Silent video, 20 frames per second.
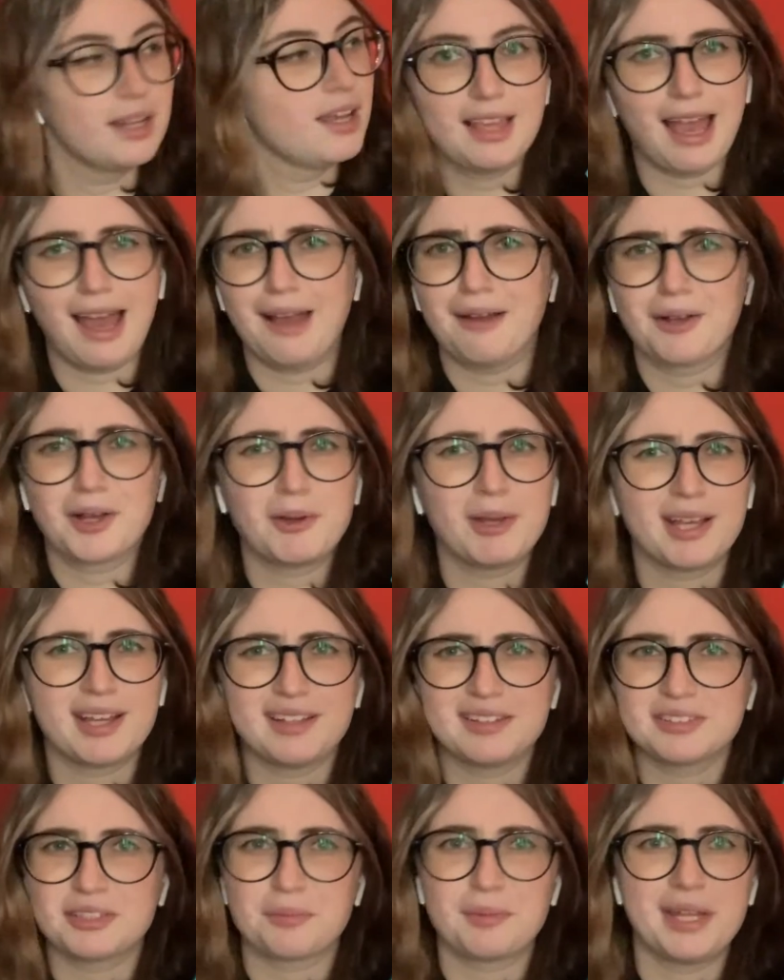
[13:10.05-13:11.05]
Yeah, quick.
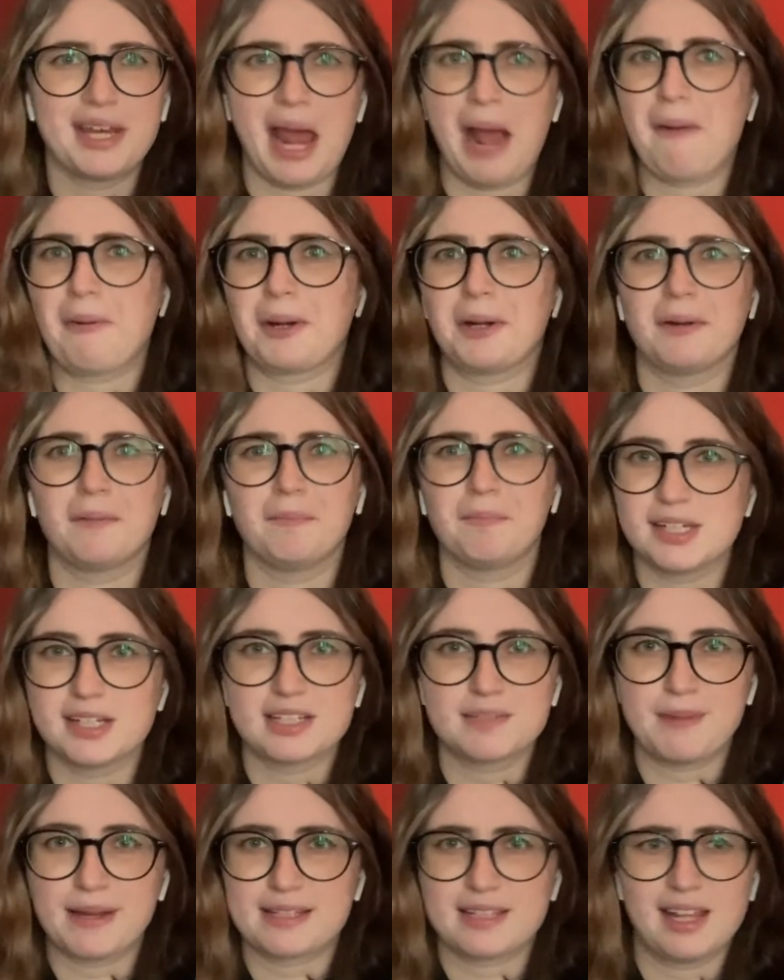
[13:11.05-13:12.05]
Took me an hour. Didn't
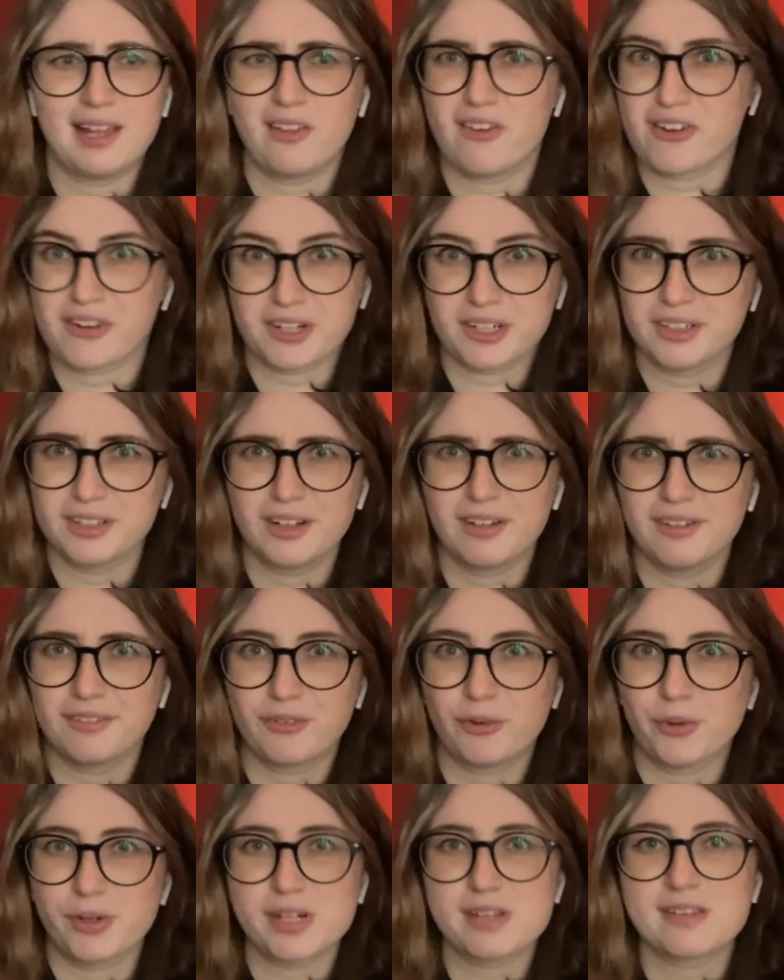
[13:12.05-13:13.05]
expect any longer, of
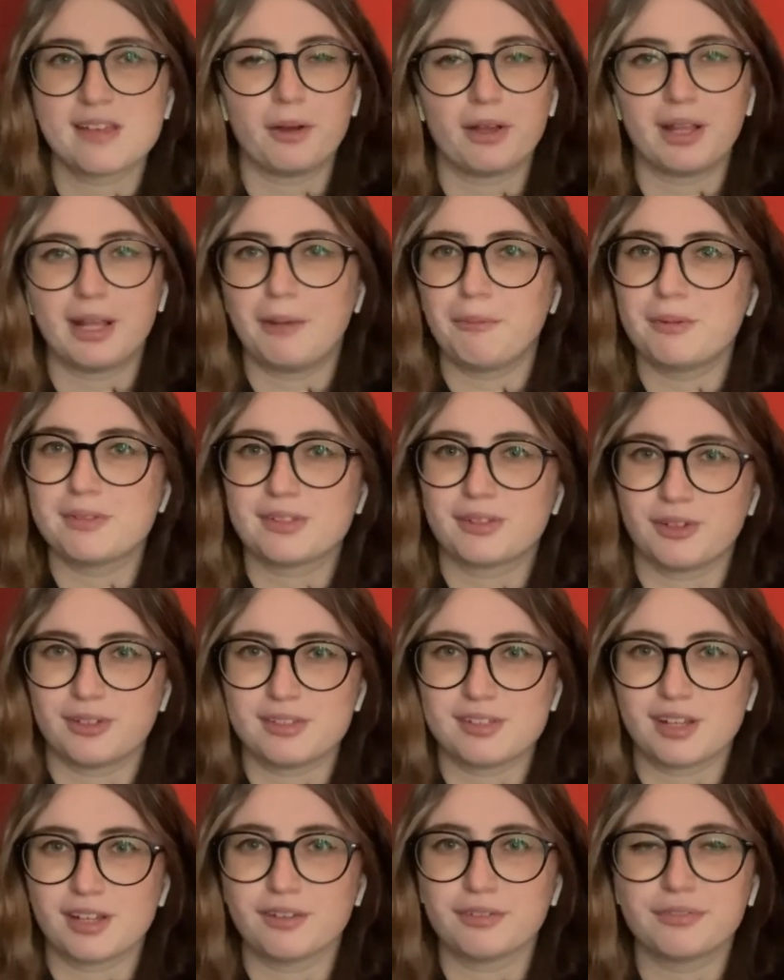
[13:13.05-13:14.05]
course, but it was good stuff.